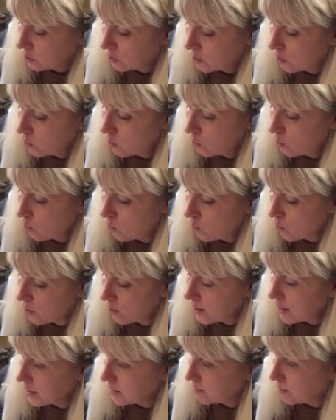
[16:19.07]
Don't
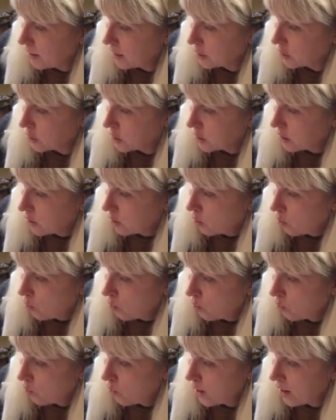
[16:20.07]
worry as much
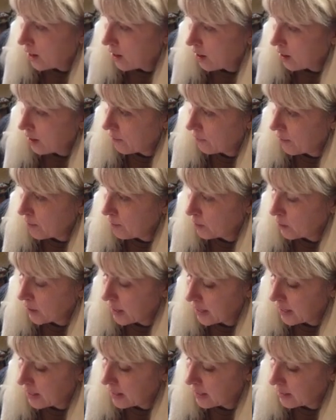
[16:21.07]
where, if I'm
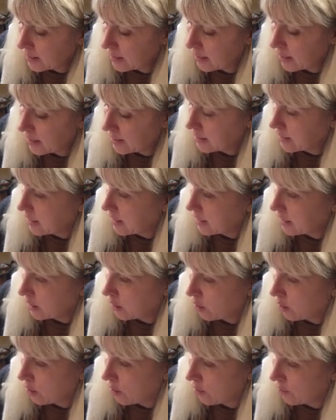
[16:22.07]
looking at this and I see the
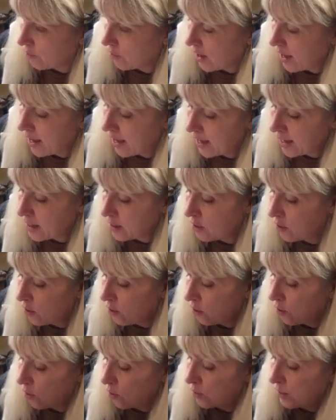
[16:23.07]
curve, I
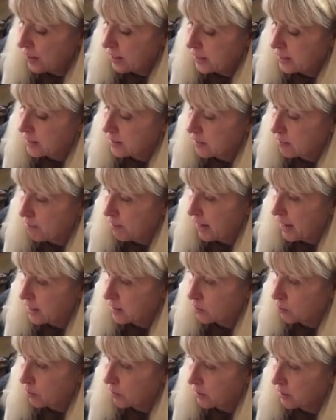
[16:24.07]
know that it's the
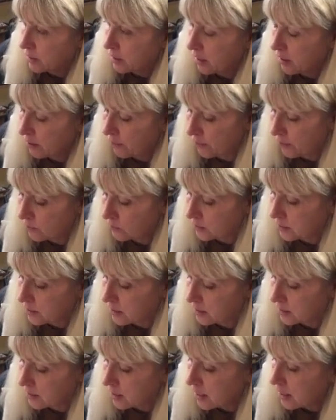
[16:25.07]
base where the telephone
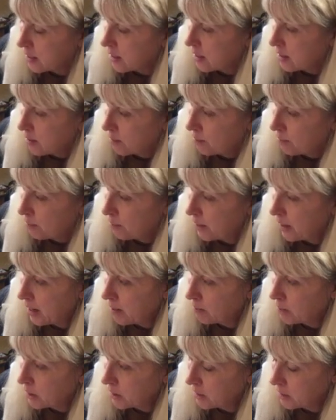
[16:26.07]
sits, but
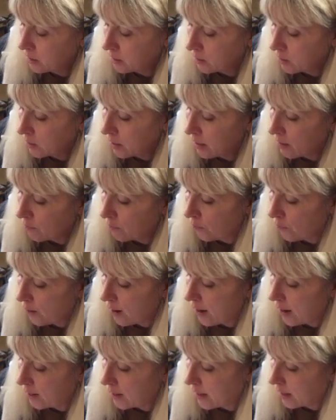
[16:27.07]
I'm just looking for
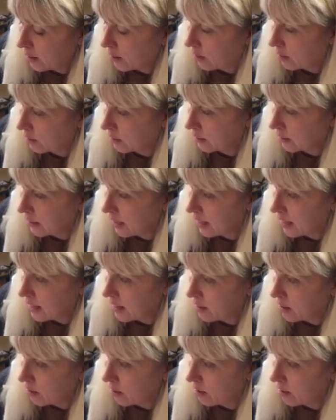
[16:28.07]
how that
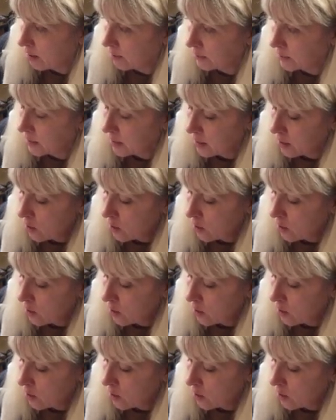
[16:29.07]
line curves.